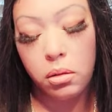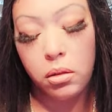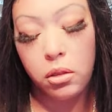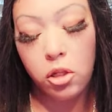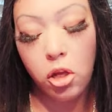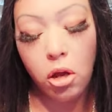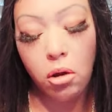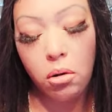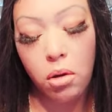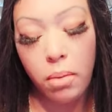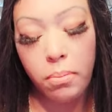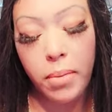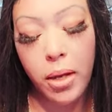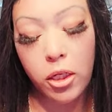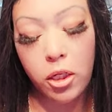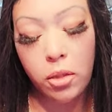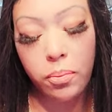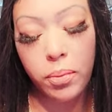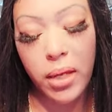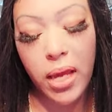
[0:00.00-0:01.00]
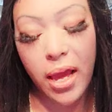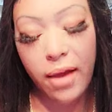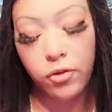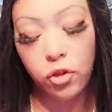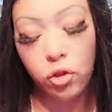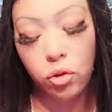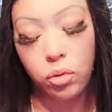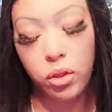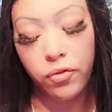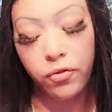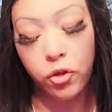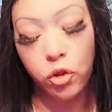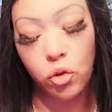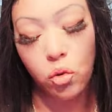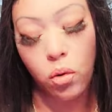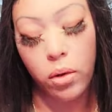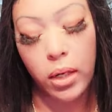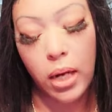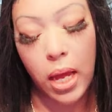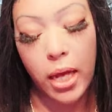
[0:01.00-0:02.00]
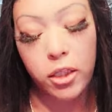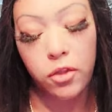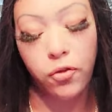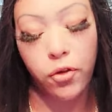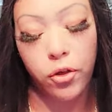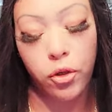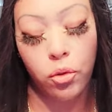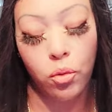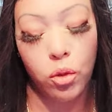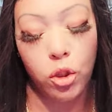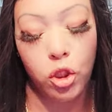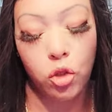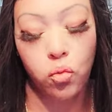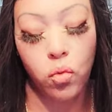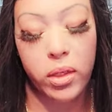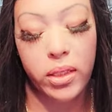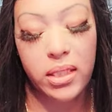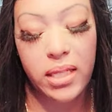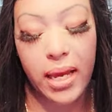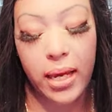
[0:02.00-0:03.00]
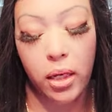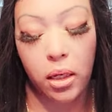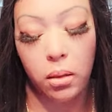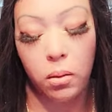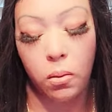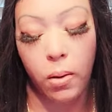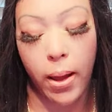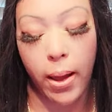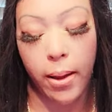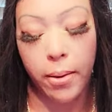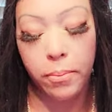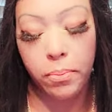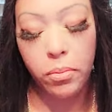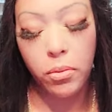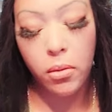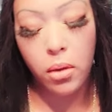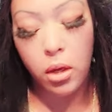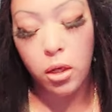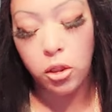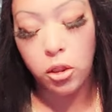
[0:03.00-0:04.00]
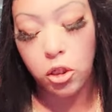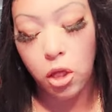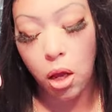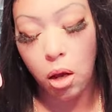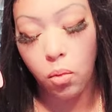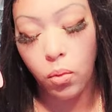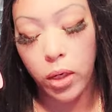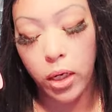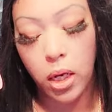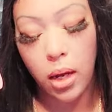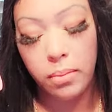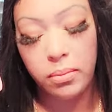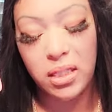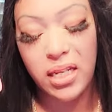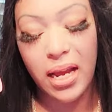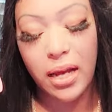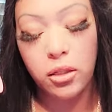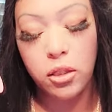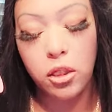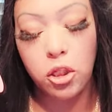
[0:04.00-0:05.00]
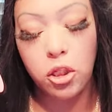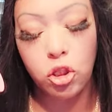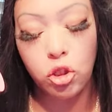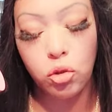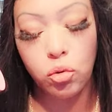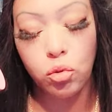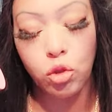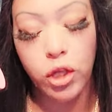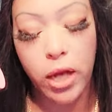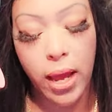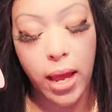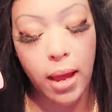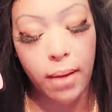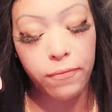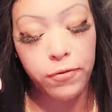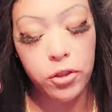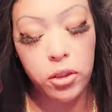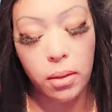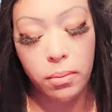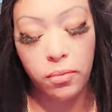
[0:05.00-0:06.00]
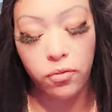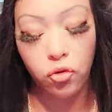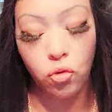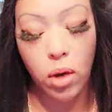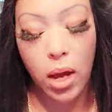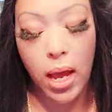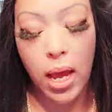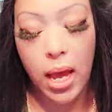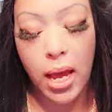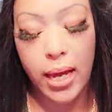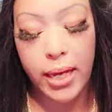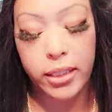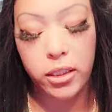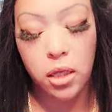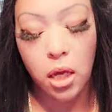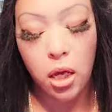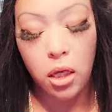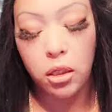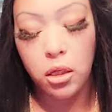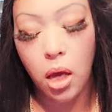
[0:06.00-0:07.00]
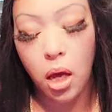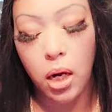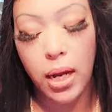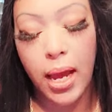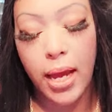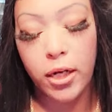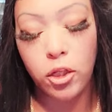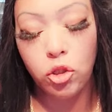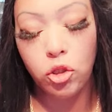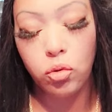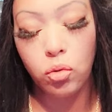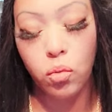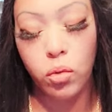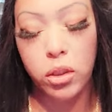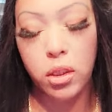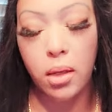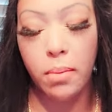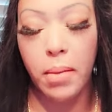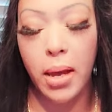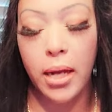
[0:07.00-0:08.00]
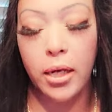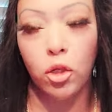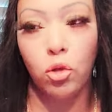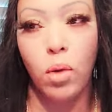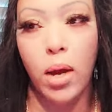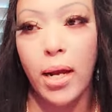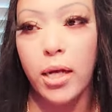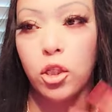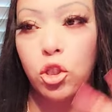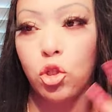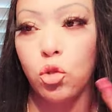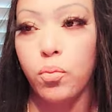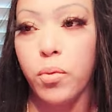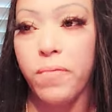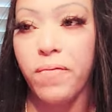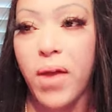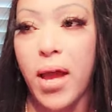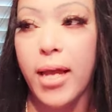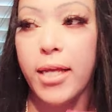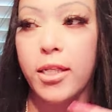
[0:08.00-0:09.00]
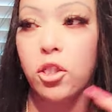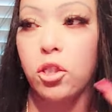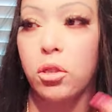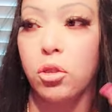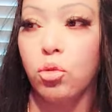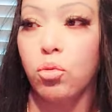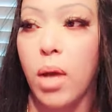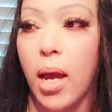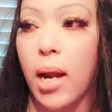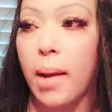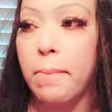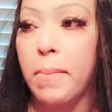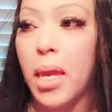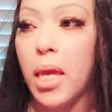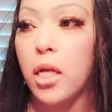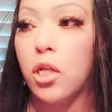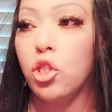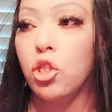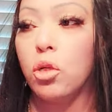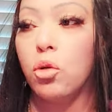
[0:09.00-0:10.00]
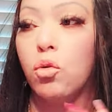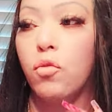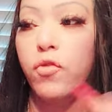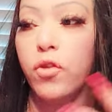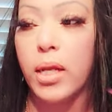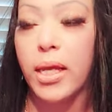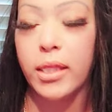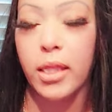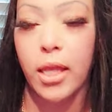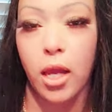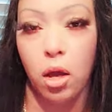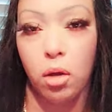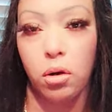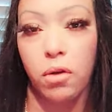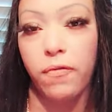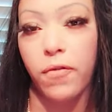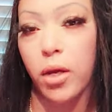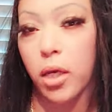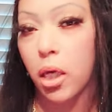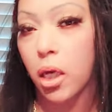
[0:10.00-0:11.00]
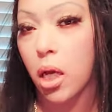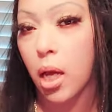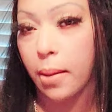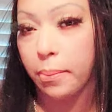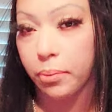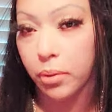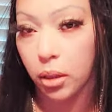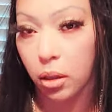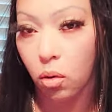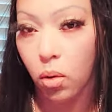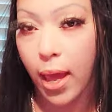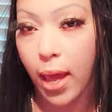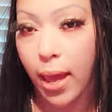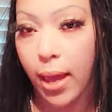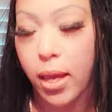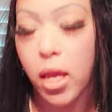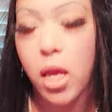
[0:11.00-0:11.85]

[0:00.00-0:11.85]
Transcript: So I'm about to be having two different storylines for you in just one second, okay? So when it comes down to this new job, for some of you guys, y'all done got into it with somebody. You got a supervisor, you got a manager who feel like they own the fucking company, okay?